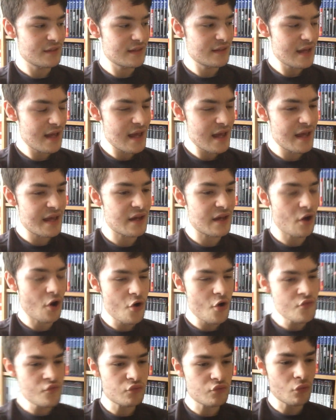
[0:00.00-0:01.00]

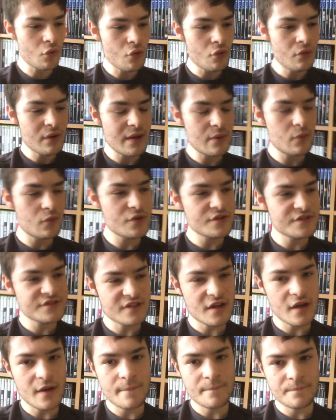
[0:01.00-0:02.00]
yeah, overall it
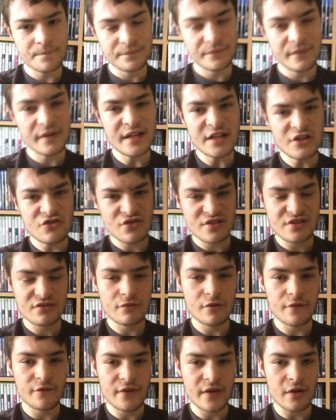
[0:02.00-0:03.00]
was an
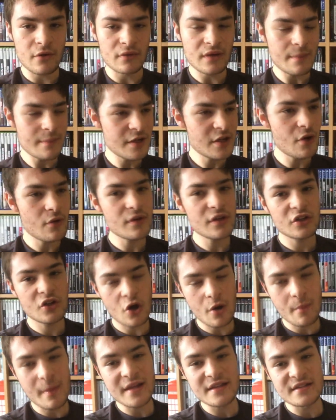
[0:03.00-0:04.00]
interesting reveal. Let me know in
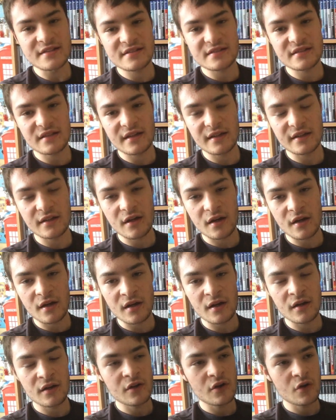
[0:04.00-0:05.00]
the comments, like,
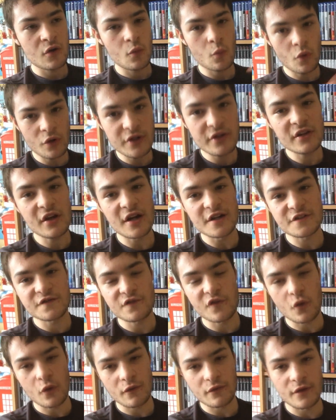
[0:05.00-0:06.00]
what you
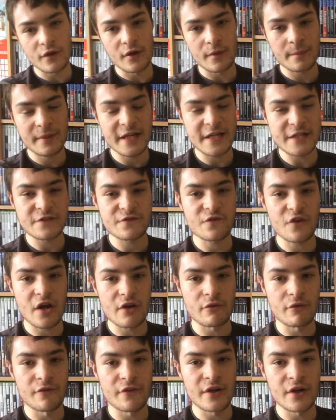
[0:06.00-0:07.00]
guys thought of the
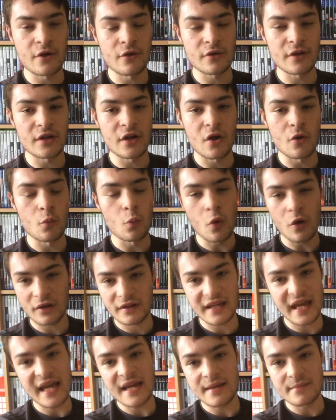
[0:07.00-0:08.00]
PS5 reveal. You know,
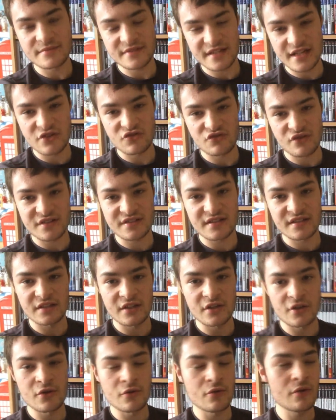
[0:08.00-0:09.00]
what games
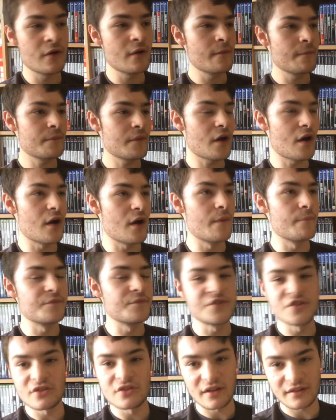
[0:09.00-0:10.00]
interested you.
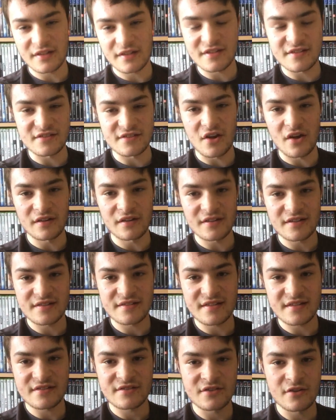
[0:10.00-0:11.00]
Do you like the design
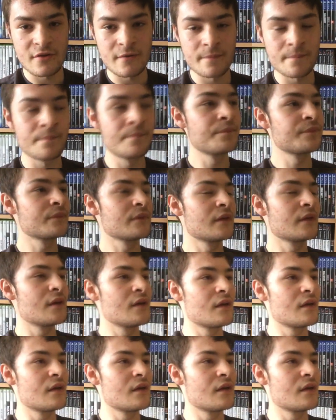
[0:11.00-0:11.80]
of the system?